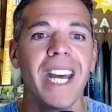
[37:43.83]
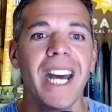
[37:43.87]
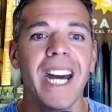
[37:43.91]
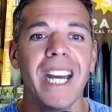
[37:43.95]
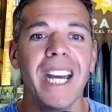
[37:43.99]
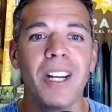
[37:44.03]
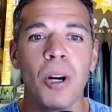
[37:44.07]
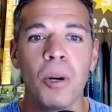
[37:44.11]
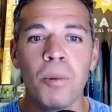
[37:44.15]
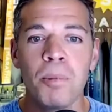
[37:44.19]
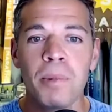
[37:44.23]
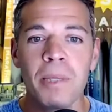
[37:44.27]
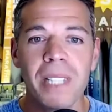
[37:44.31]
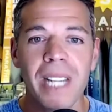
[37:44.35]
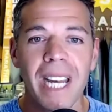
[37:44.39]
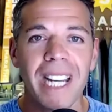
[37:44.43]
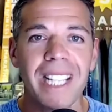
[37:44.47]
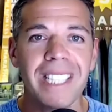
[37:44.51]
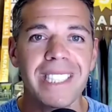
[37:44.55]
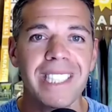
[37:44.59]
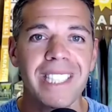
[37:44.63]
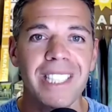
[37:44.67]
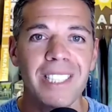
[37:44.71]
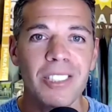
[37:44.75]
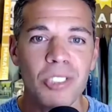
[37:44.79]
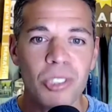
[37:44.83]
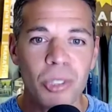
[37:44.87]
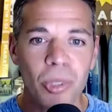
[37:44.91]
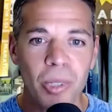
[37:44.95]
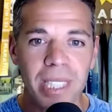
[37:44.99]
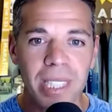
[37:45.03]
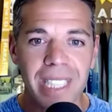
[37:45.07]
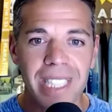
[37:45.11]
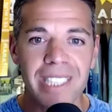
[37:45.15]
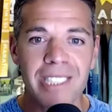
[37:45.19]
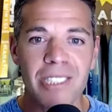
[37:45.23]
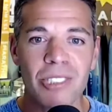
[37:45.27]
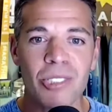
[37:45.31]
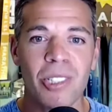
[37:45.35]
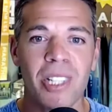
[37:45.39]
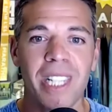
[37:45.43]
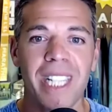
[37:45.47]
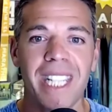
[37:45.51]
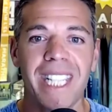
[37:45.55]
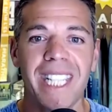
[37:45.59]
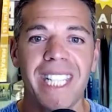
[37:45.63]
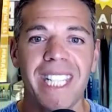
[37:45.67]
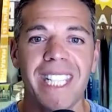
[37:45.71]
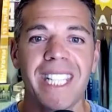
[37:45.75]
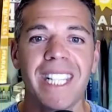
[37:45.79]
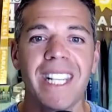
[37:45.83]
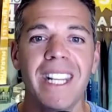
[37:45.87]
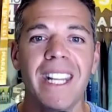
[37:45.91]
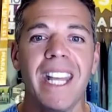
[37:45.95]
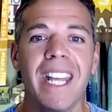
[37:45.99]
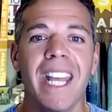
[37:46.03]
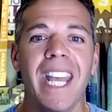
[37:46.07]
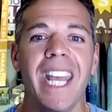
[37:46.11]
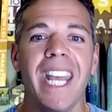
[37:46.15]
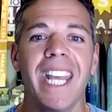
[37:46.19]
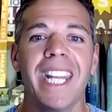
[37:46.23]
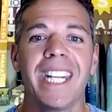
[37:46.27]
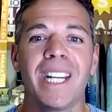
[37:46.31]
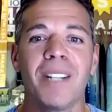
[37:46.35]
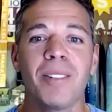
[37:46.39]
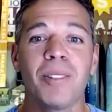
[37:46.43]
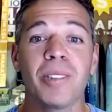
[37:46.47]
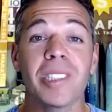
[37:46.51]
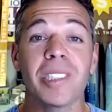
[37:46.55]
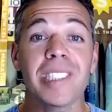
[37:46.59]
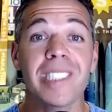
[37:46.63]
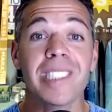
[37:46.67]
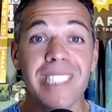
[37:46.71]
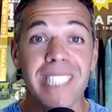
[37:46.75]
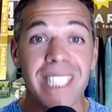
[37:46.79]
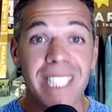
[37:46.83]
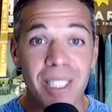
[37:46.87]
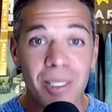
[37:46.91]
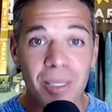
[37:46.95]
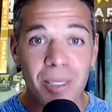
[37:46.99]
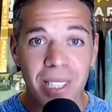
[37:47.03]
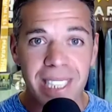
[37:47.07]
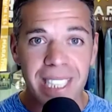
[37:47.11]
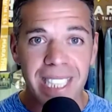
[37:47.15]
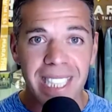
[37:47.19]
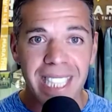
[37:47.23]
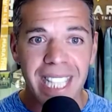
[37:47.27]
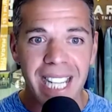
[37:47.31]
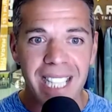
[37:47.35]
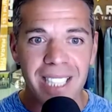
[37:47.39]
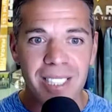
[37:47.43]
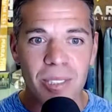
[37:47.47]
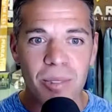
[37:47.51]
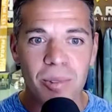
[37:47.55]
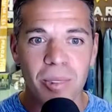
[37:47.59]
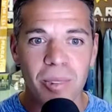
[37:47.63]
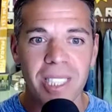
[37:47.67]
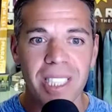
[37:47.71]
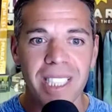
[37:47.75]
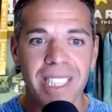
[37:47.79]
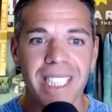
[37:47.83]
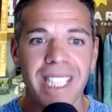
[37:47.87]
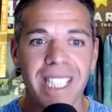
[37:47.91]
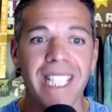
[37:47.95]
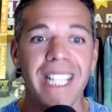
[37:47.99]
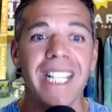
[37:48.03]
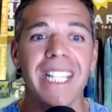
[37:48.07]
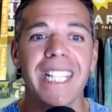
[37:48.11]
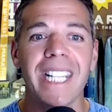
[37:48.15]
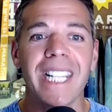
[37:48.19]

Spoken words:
I hope you guys enjoyed this training, and I will see you on the next one.